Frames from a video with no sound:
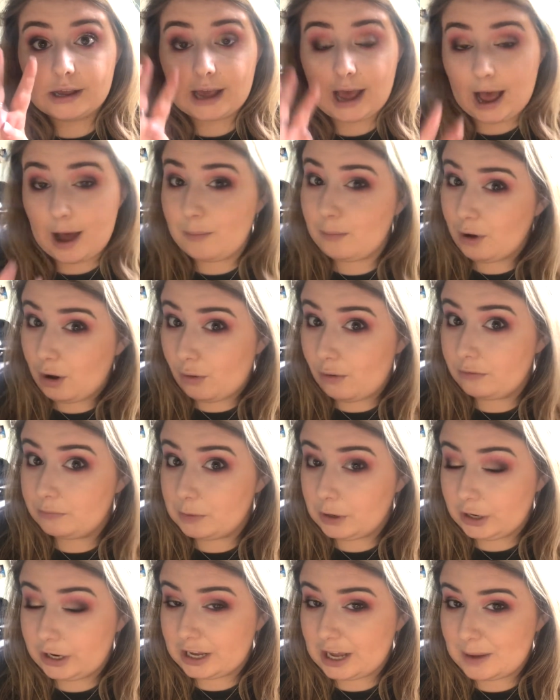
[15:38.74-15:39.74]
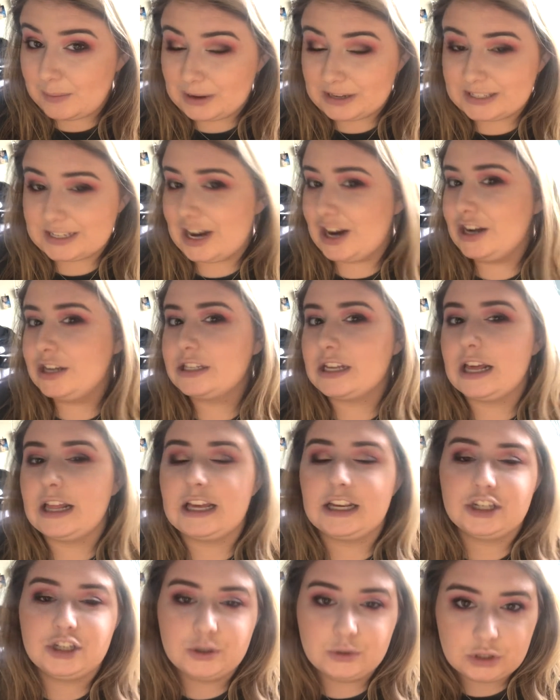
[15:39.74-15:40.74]
combo of Mary Kay mascaras. I
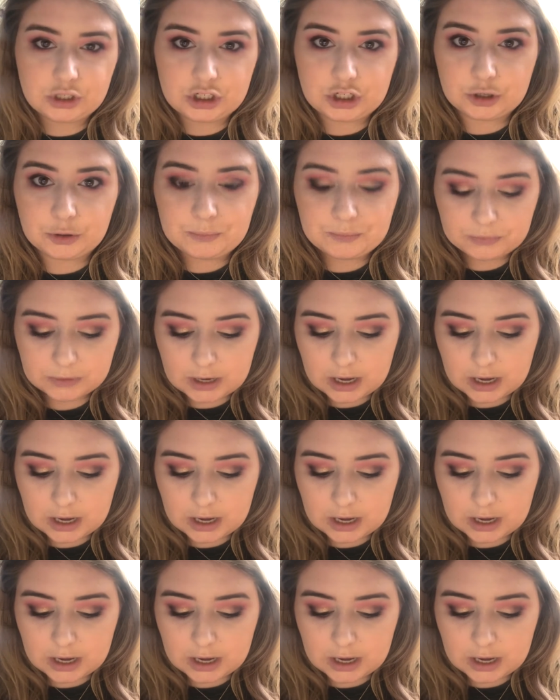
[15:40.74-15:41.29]
like to use two.